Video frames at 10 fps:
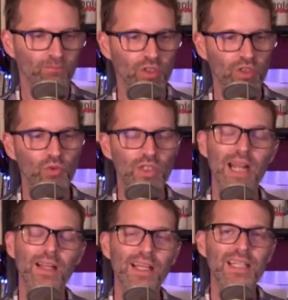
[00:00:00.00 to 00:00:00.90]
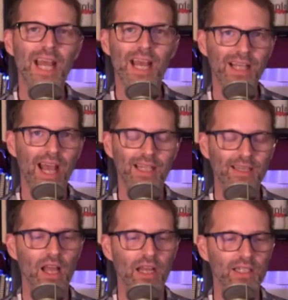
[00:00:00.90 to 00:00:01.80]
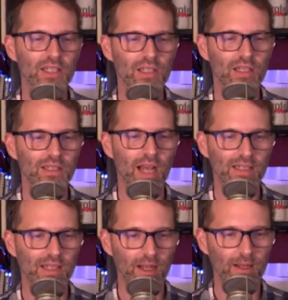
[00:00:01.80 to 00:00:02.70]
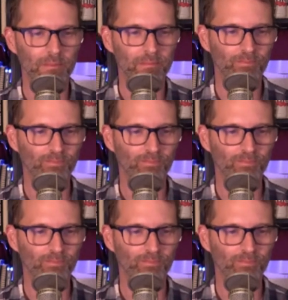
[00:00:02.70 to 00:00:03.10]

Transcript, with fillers: to dailytechheadlines.com.